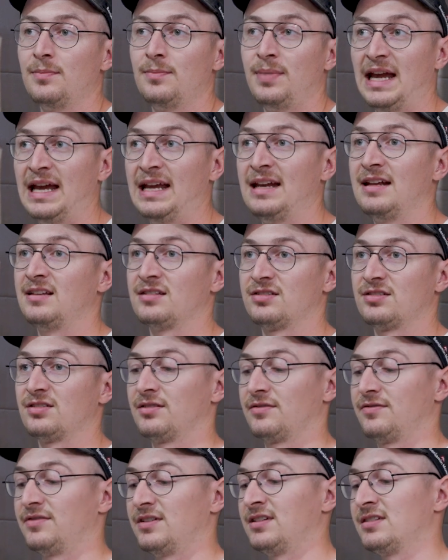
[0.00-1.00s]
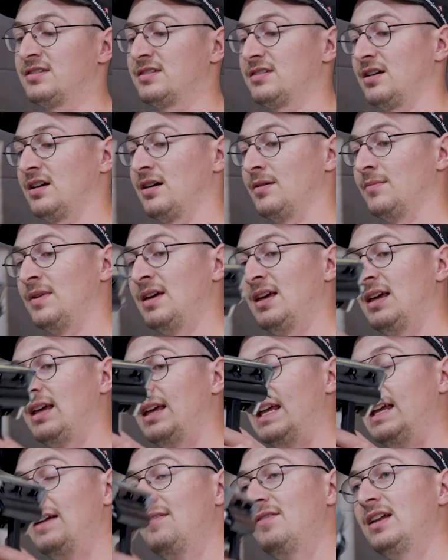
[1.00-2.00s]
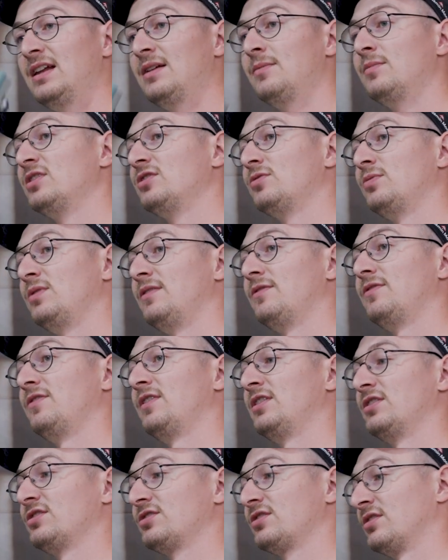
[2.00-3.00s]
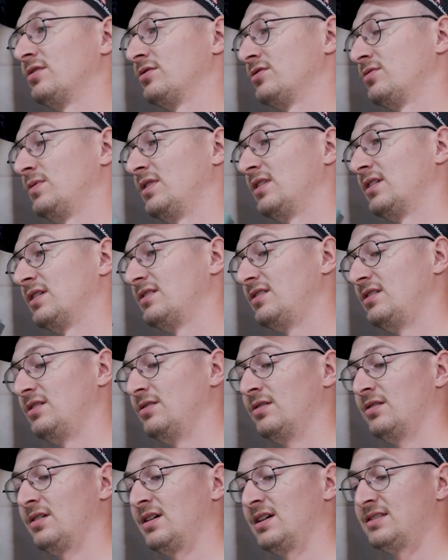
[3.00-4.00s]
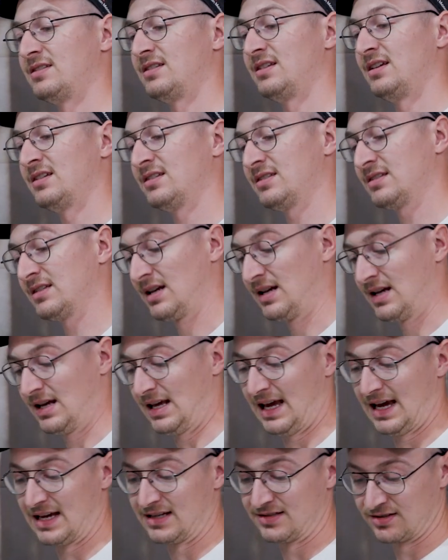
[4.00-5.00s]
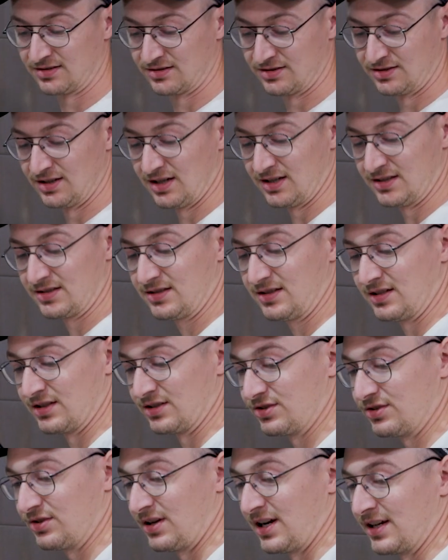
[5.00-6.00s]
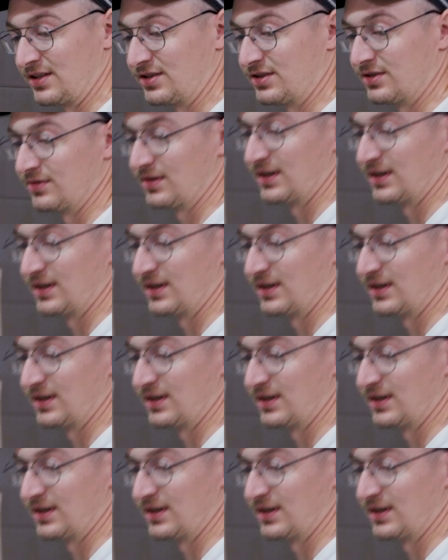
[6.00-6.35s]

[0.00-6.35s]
painting surface, even in between finish coats, we like to utilize this. It has our dust extraction